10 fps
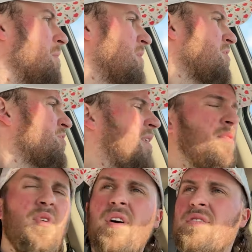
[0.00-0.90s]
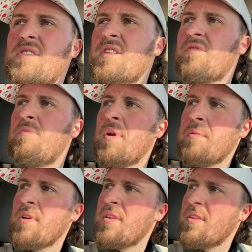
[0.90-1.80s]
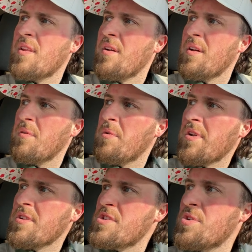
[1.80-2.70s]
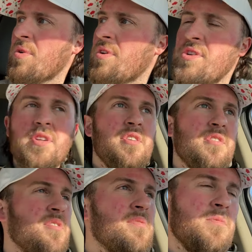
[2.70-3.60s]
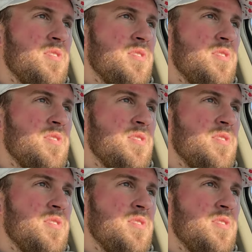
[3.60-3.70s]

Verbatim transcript: I'm gonna drive around and see if maybe they're in one of the storage units.